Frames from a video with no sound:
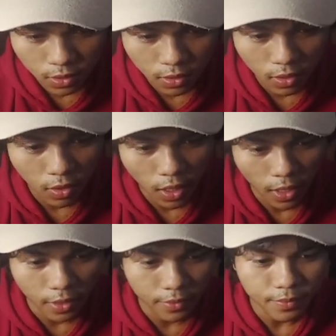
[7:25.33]
okay,
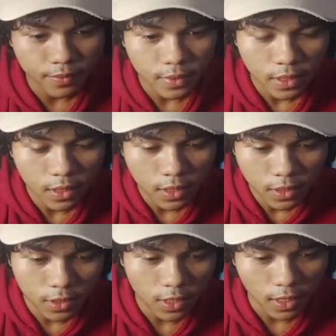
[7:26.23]

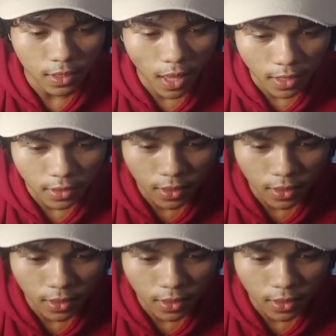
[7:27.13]
just like that.